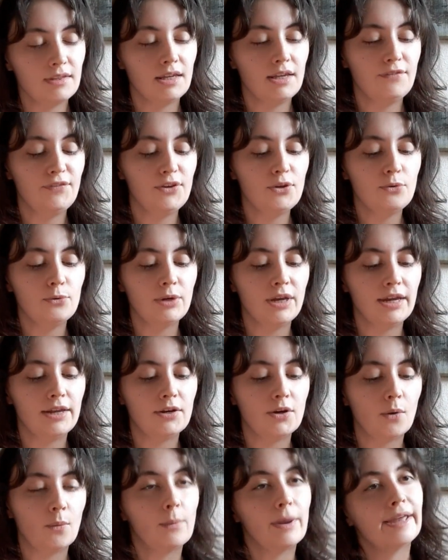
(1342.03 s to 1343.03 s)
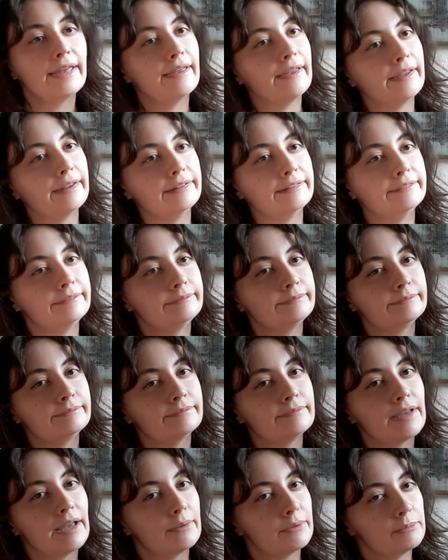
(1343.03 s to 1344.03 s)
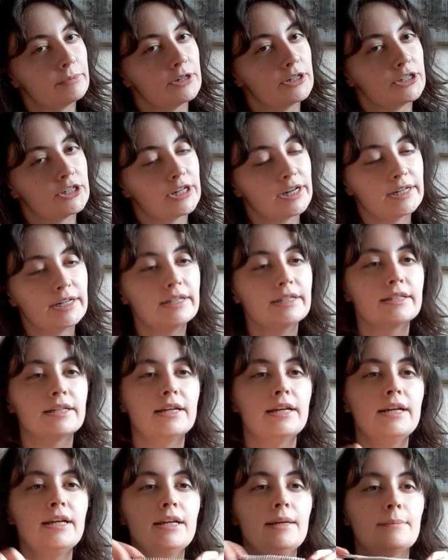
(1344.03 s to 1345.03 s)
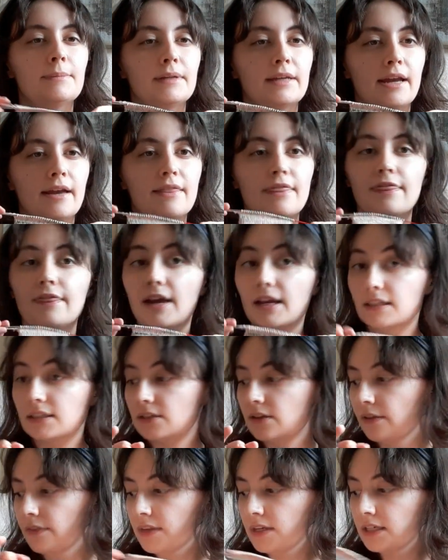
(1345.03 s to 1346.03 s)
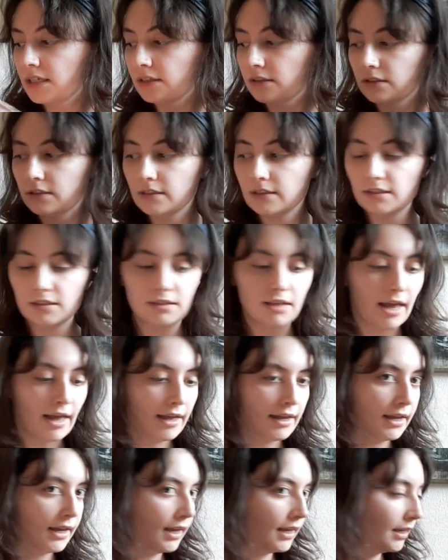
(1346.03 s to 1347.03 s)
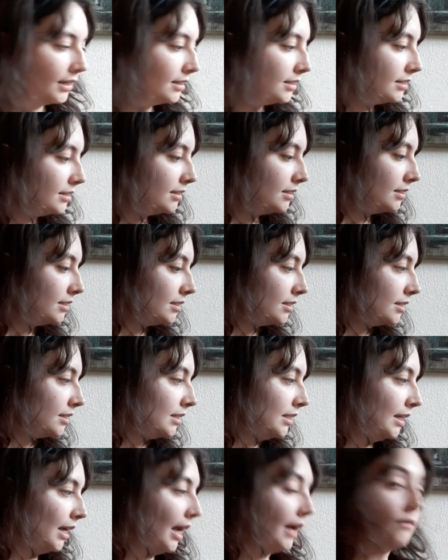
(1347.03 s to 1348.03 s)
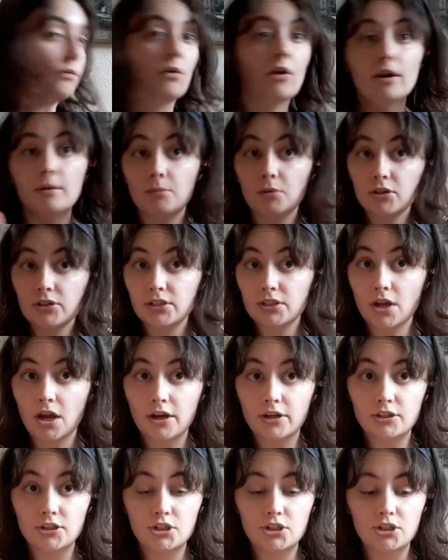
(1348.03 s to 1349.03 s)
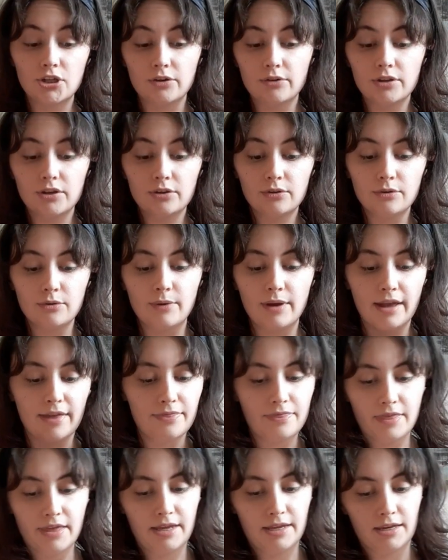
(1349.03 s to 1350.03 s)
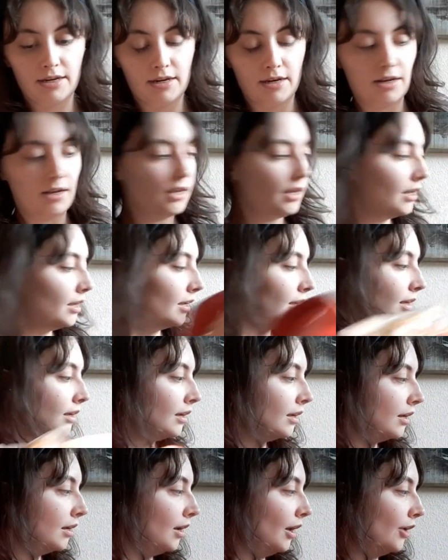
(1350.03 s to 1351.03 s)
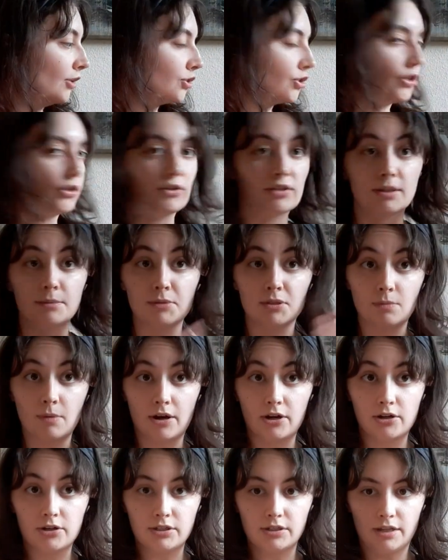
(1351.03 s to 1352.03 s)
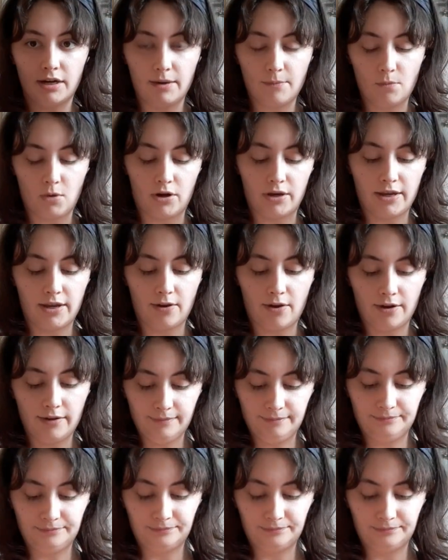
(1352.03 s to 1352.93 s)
if you can weigh in, I would appreciate it. But yeah, that's on the needles, and I have one more sock to show you, and then I'll show you some sweaters that I'm working on.